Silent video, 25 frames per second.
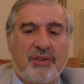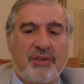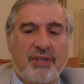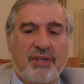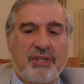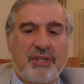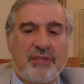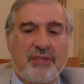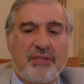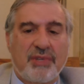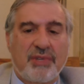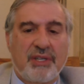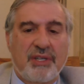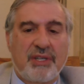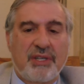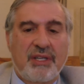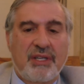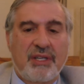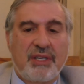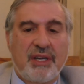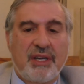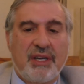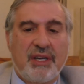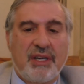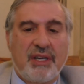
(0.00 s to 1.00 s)
course,
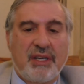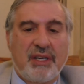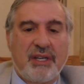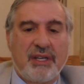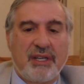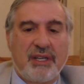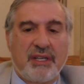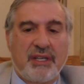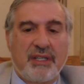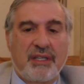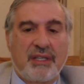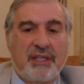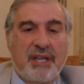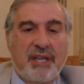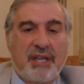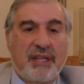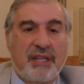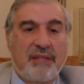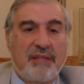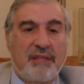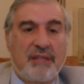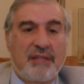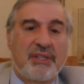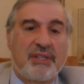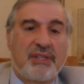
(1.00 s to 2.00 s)
we
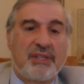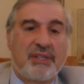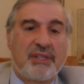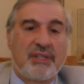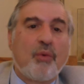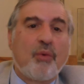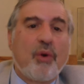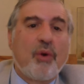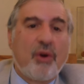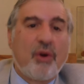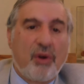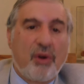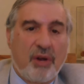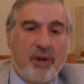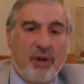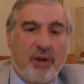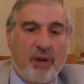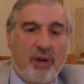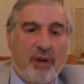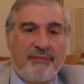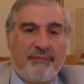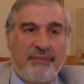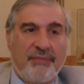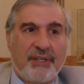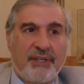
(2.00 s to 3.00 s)
had the Berlin Wall
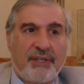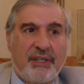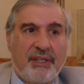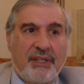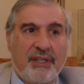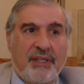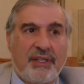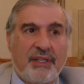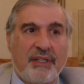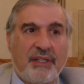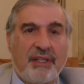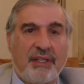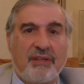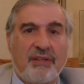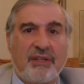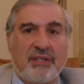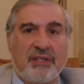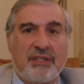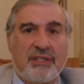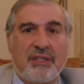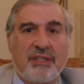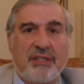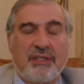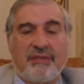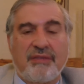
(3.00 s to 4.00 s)
that
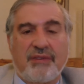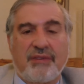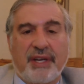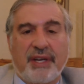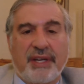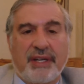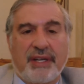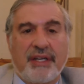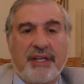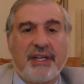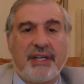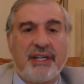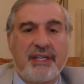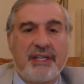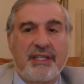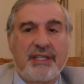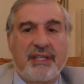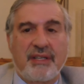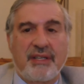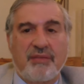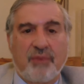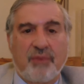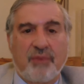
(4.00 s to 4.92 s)
also divided East